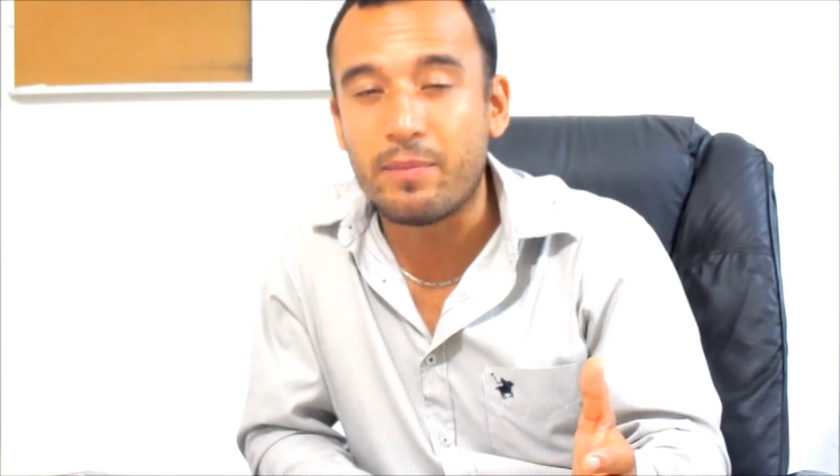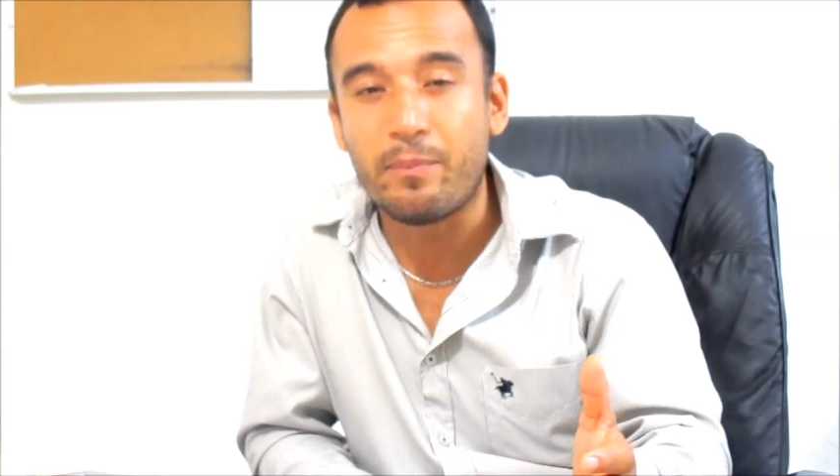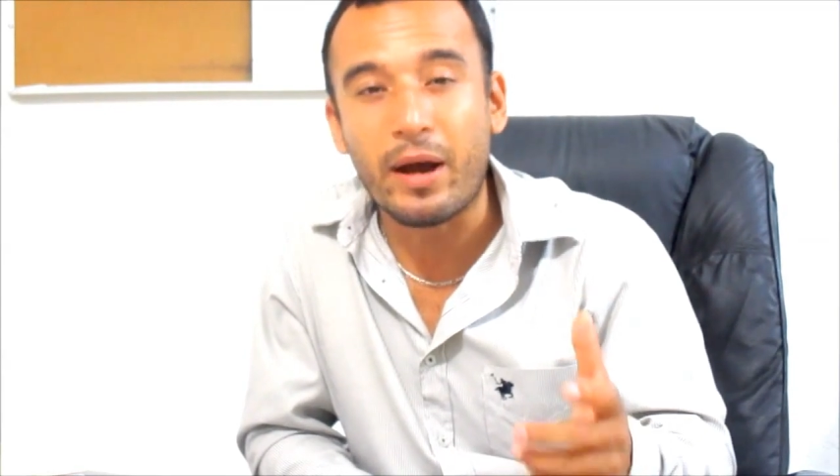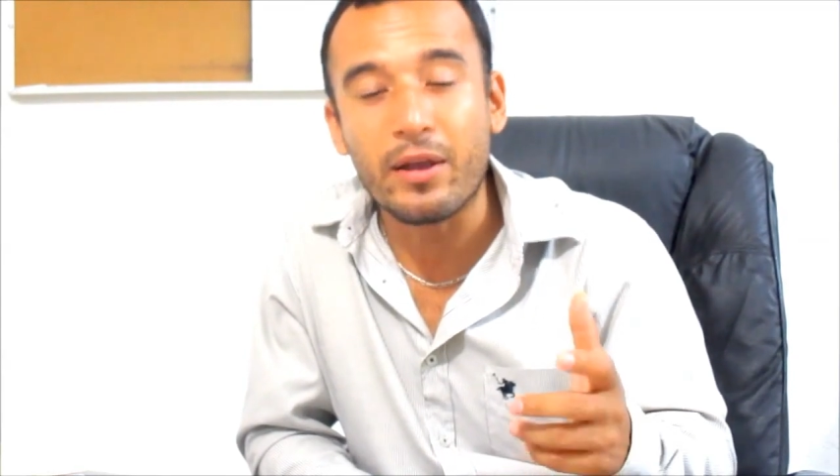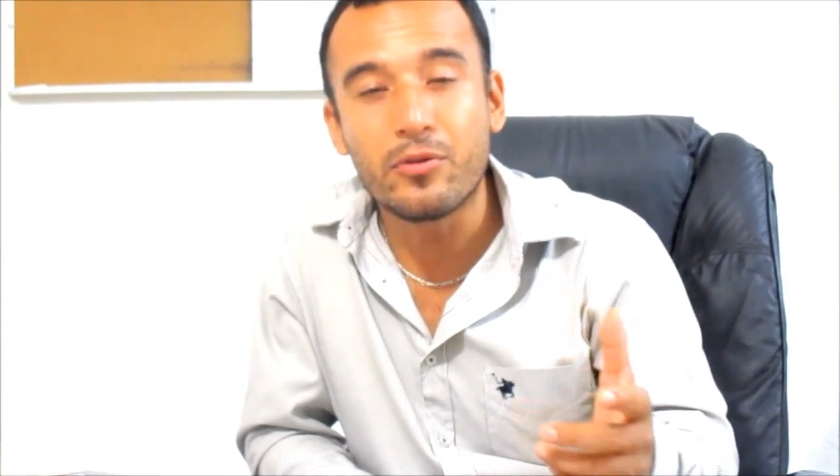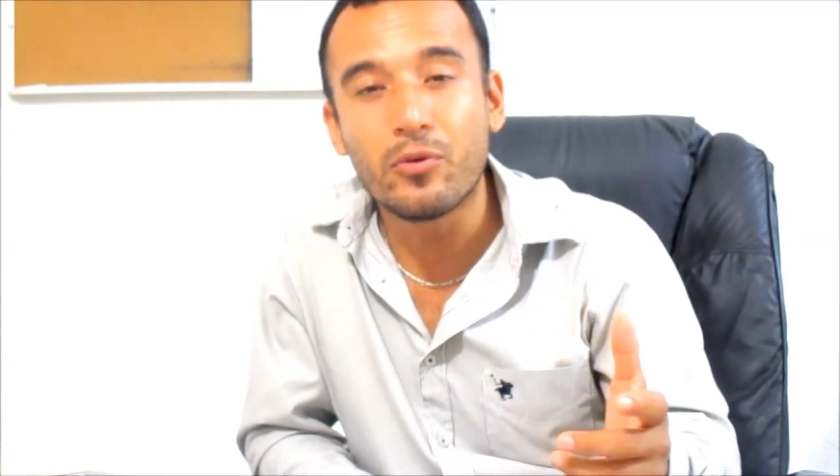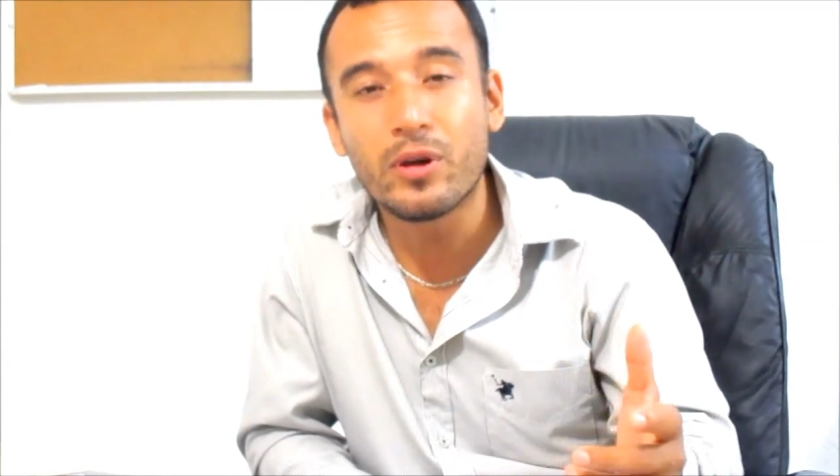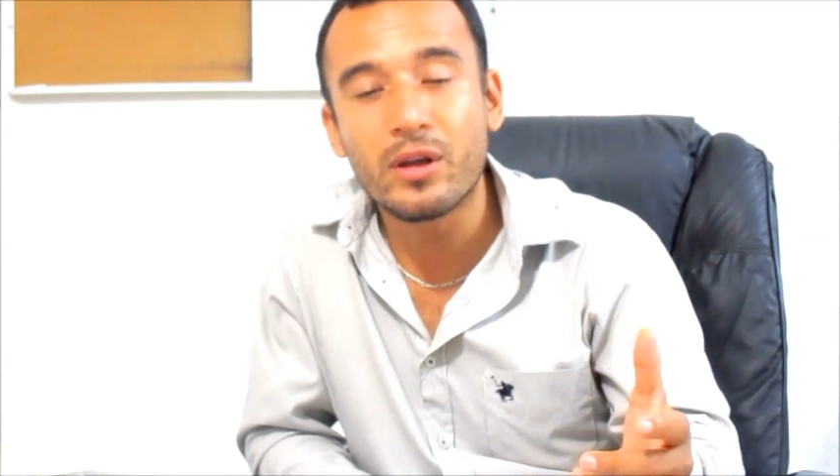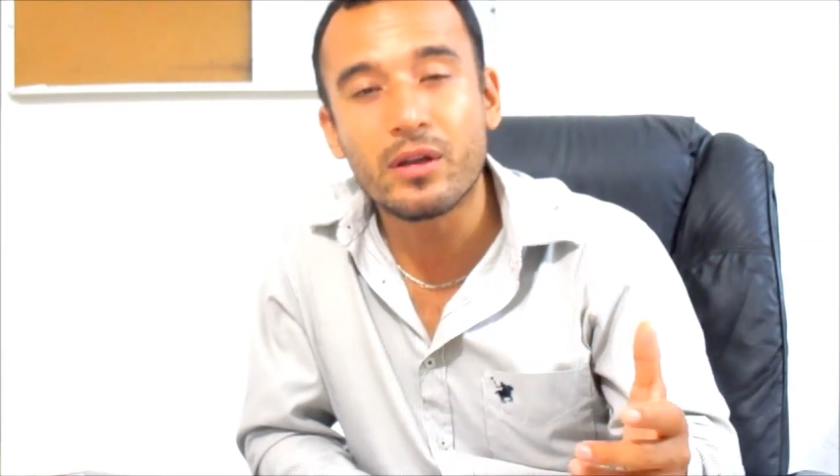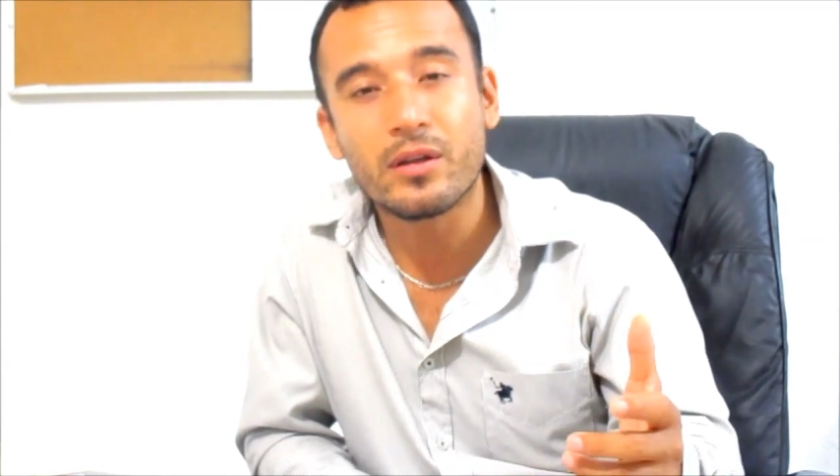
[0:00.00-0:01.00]
by
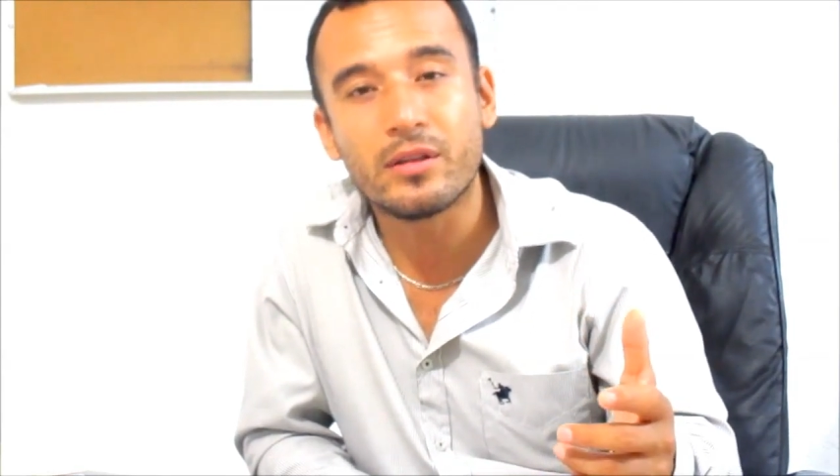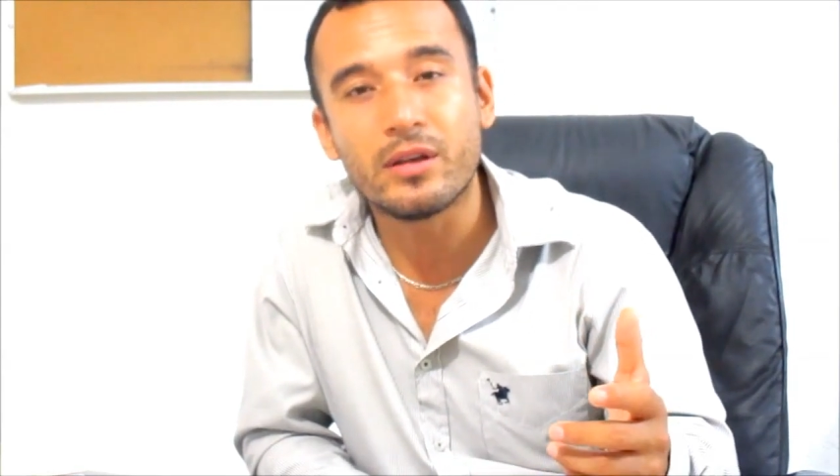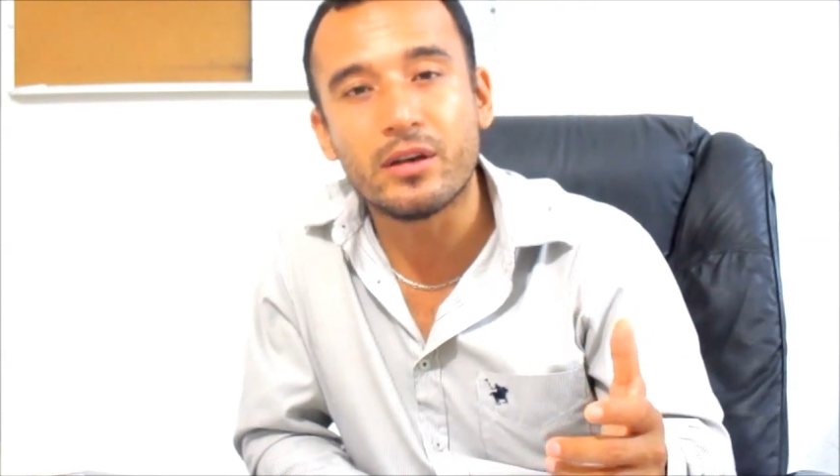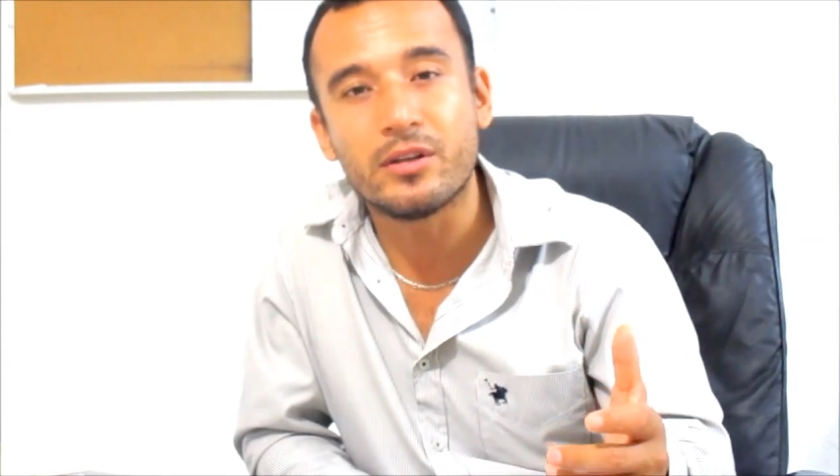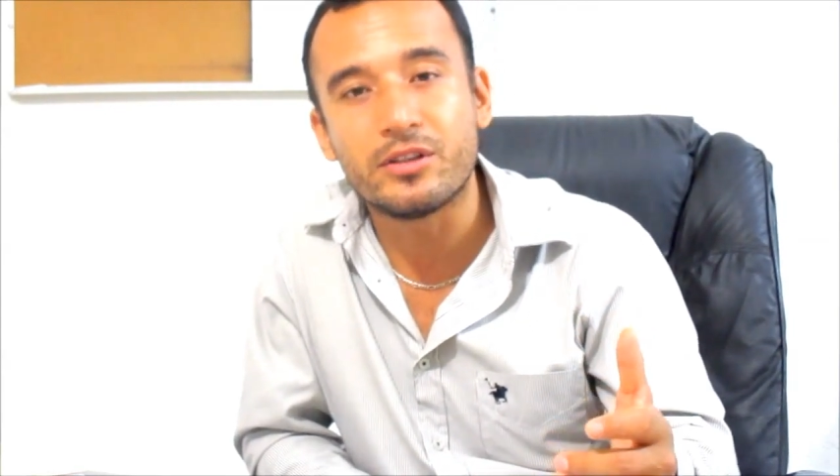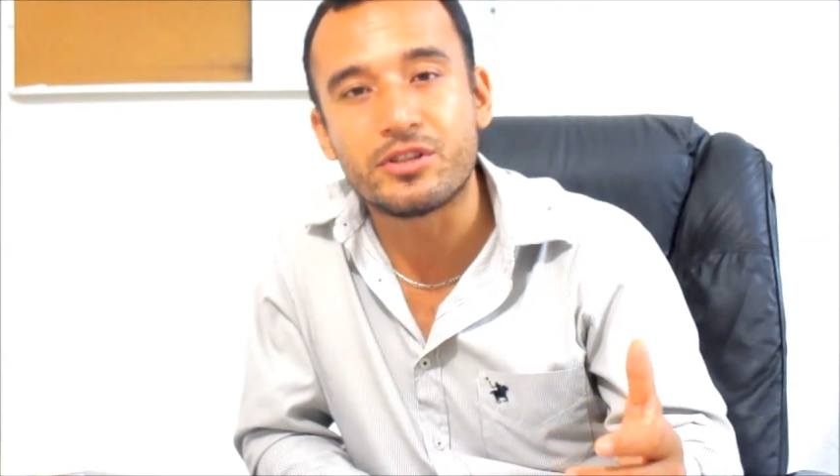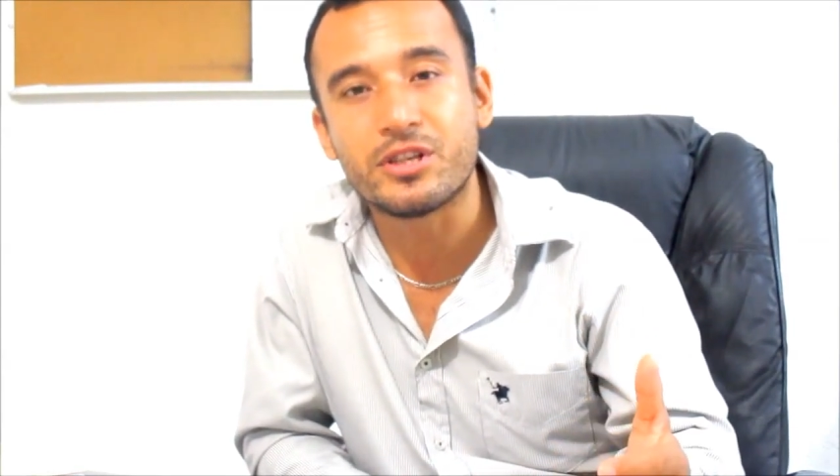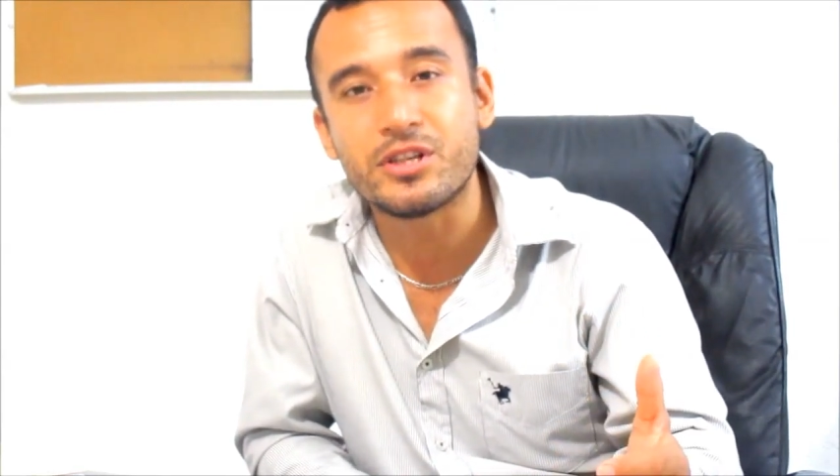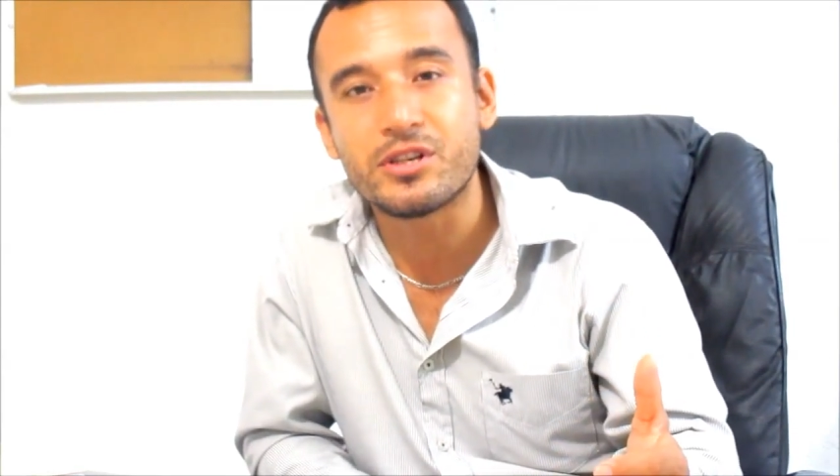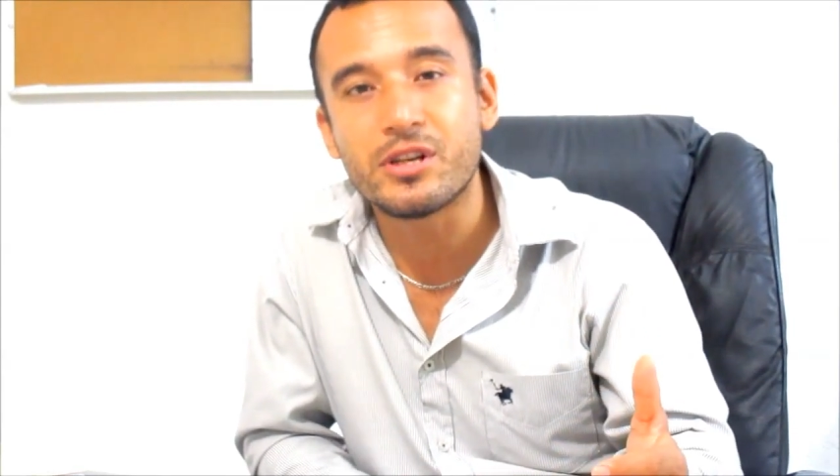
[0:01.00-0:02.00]
doing the
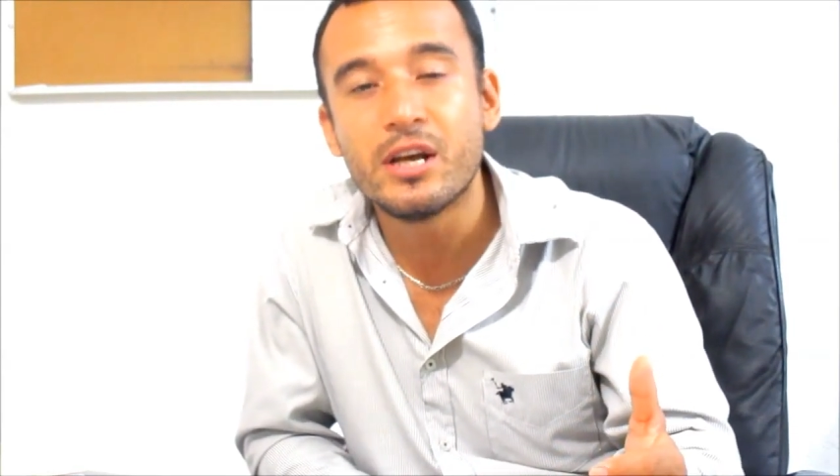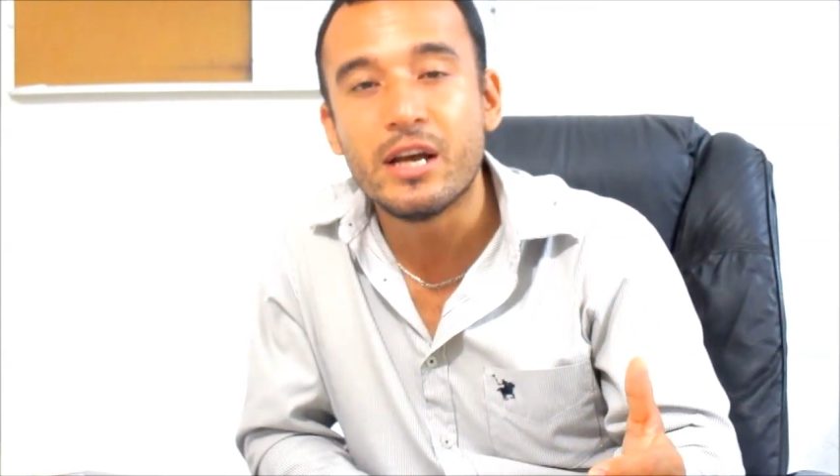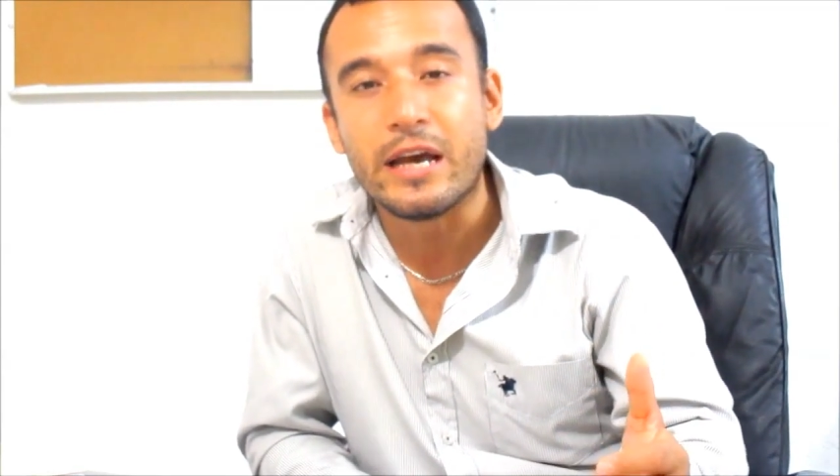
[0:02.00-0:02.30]
decision,